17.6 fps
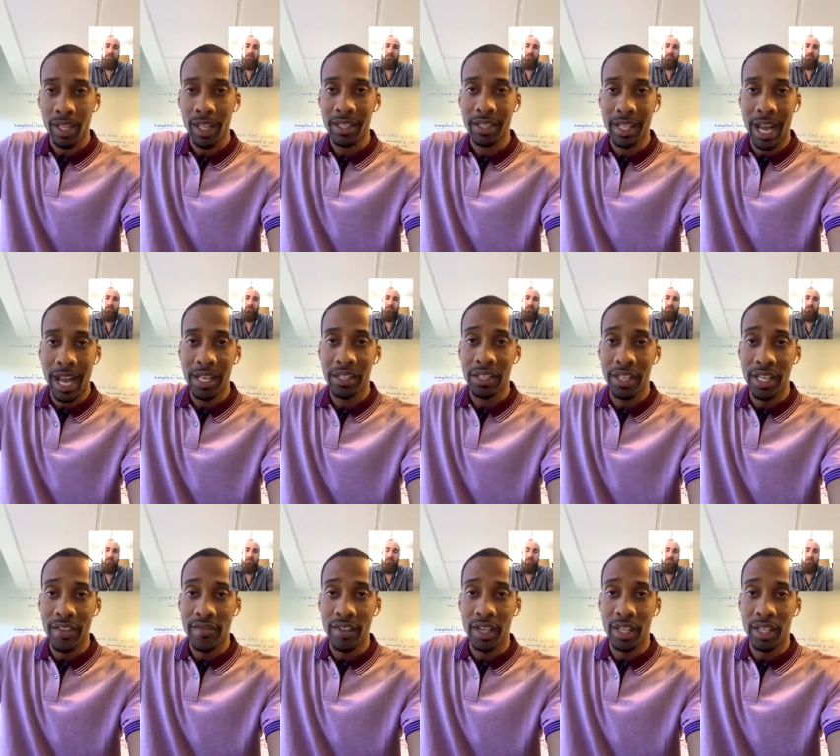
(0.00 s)
Todd uh,
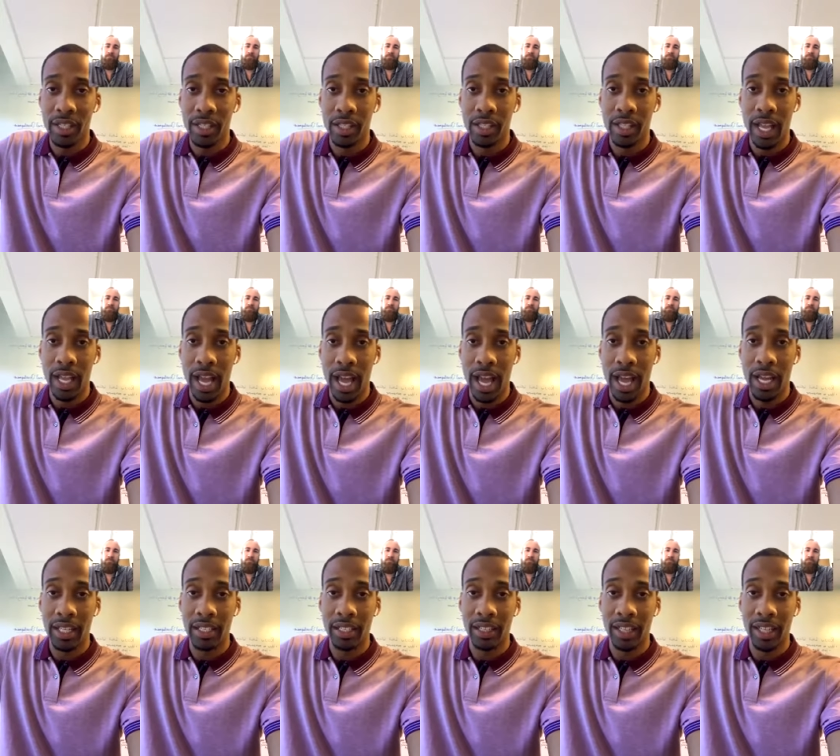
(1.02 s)
Stevens
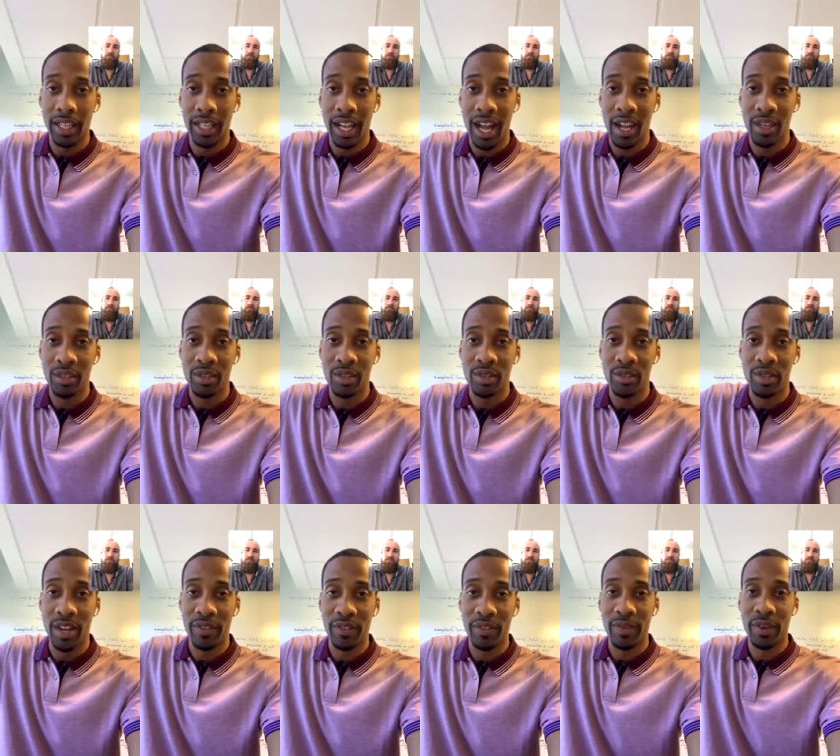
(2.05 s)
asks, uh, how soon
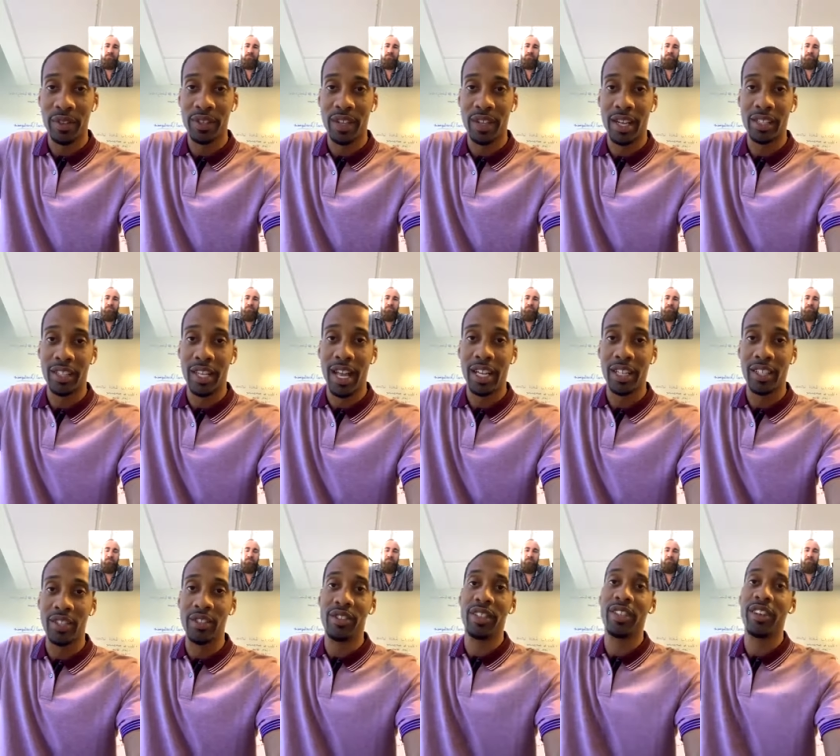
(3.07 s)
after first contact do
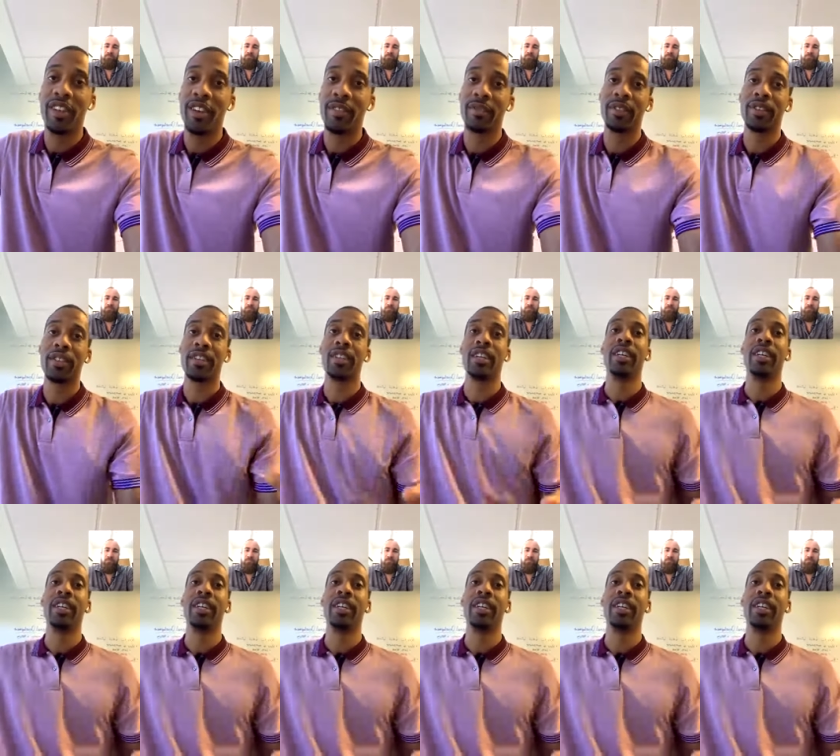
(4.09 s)
you send an offer?